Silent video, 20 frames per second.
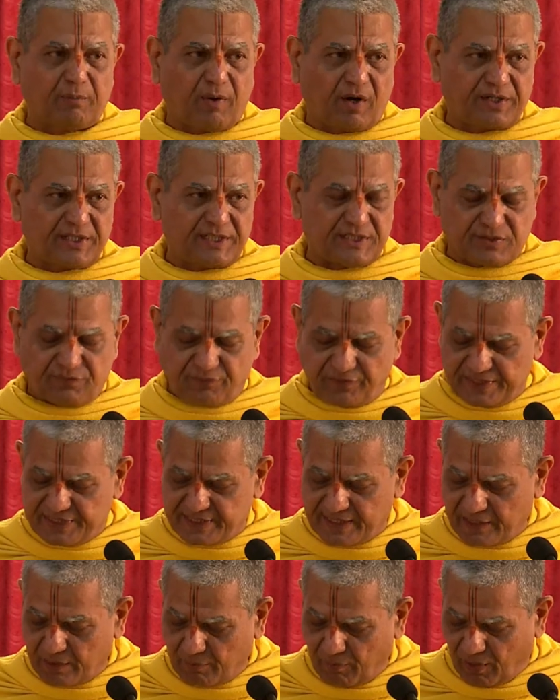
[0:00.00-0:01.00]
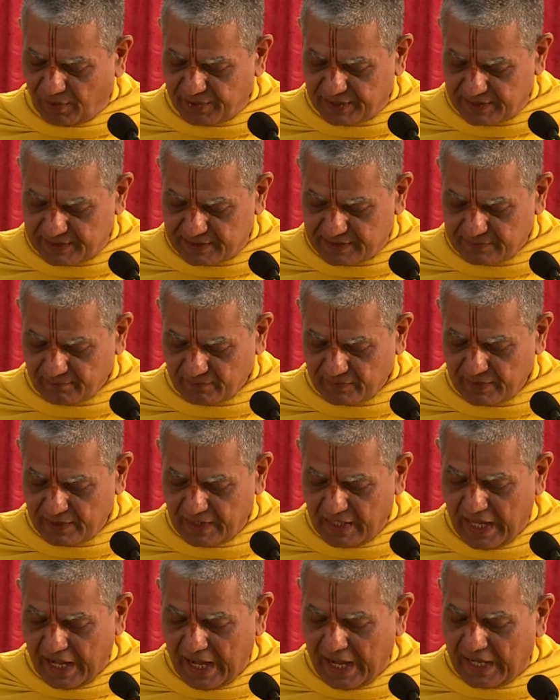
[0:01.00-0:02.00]
bodies, physical bodies,
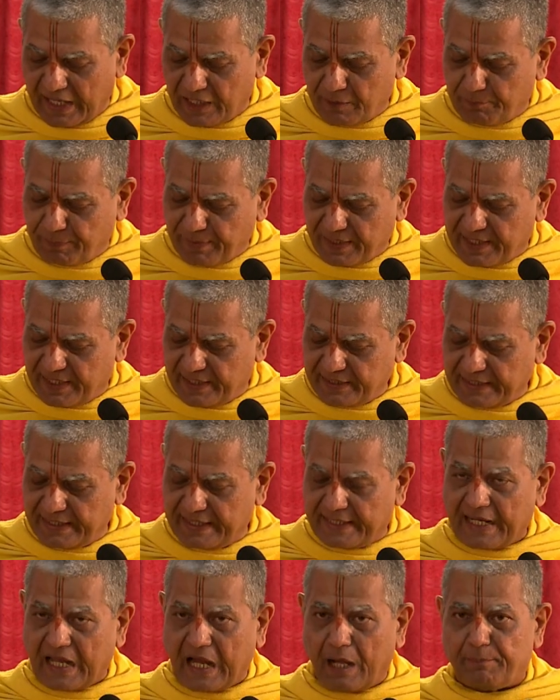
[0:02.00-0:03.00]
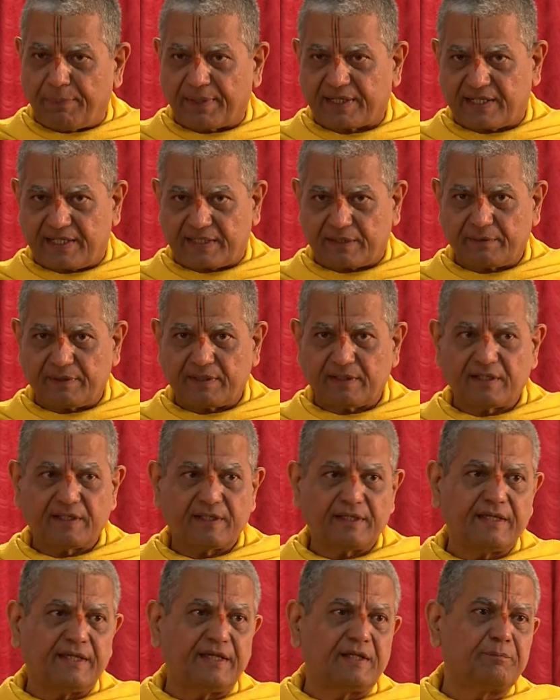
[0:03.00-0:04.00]
are Prakat and Apakat
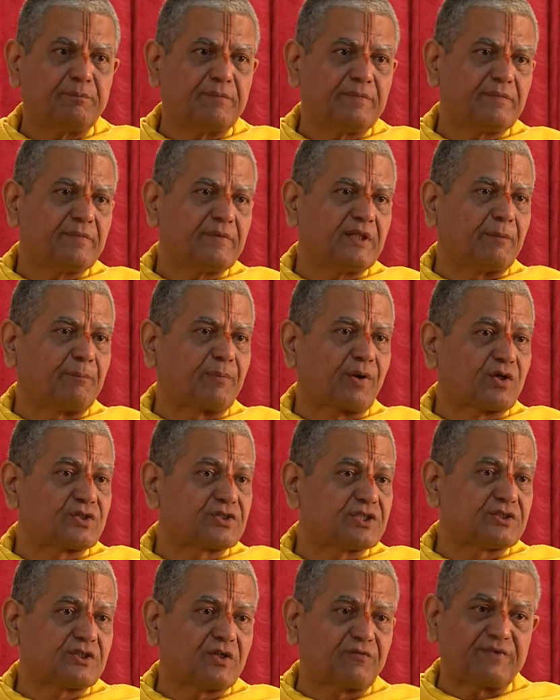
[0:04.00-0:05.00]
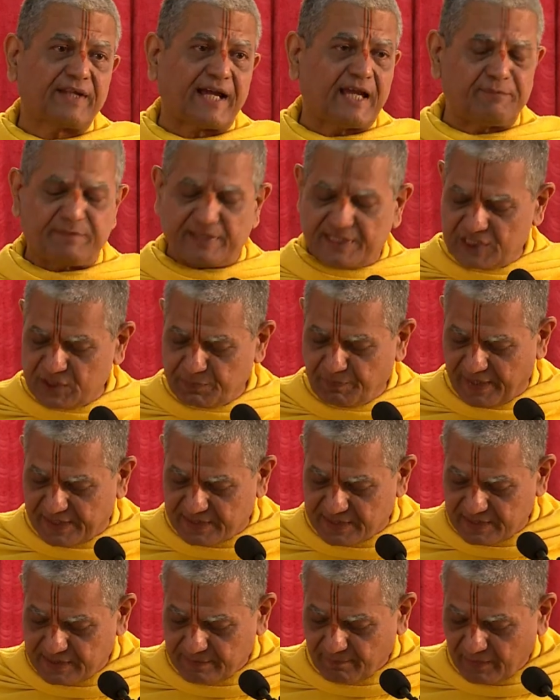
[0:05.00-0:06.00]
in the process of time and
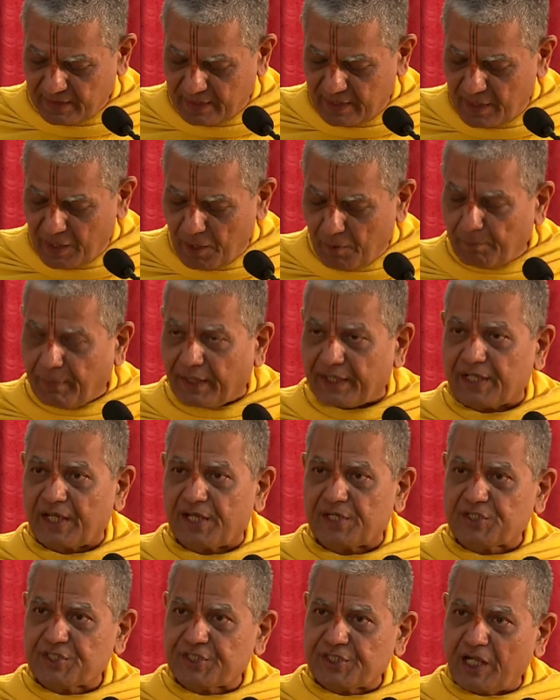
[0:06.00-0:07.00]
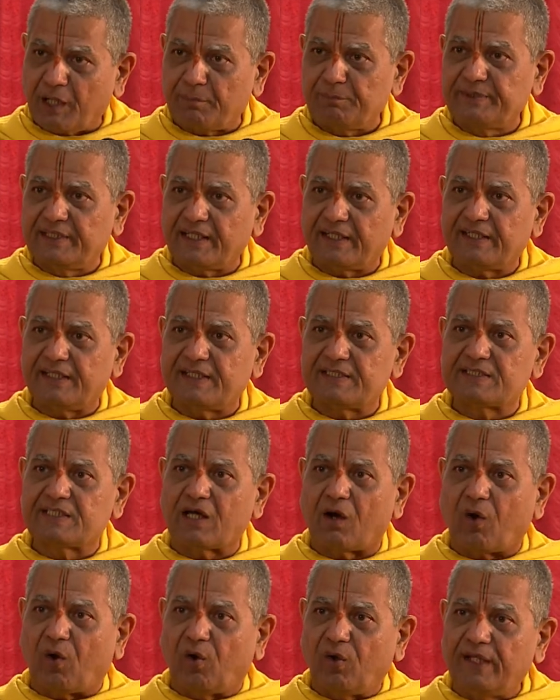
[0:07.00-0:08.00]
space. But Shabda is
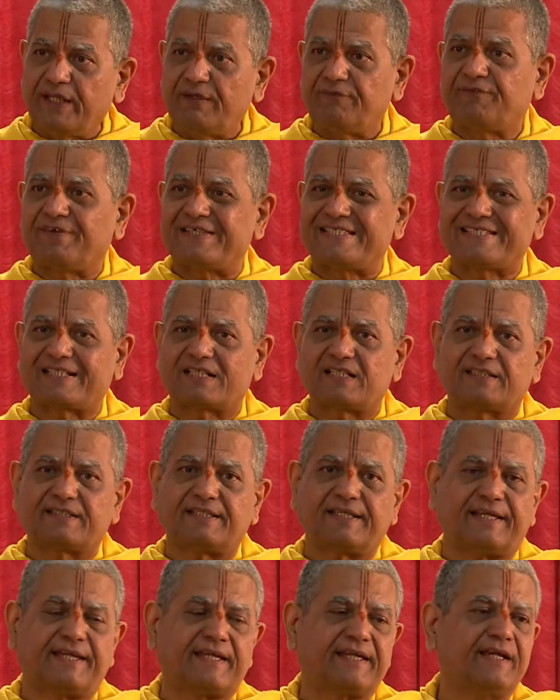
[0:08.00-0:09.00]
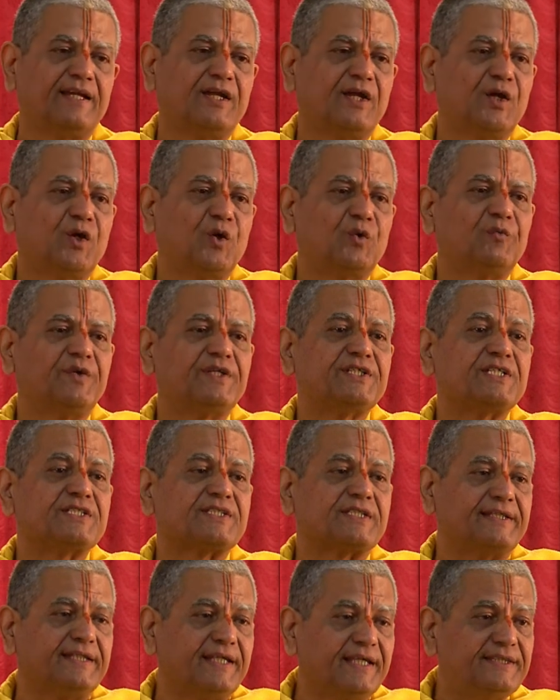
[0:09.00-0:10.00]
the only physical thing which
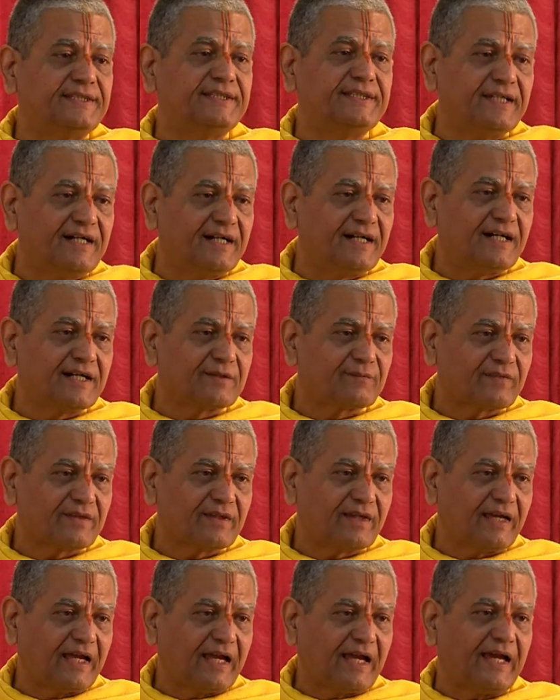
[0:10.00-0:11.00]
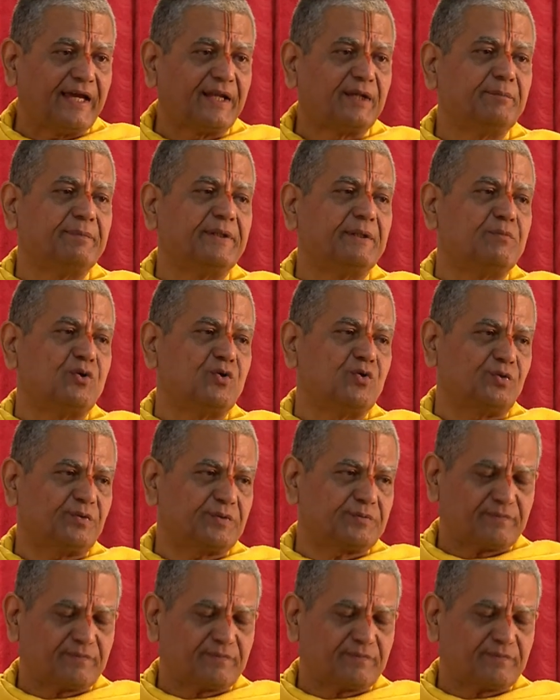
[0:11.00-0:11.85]
is Nitya and Vibhu.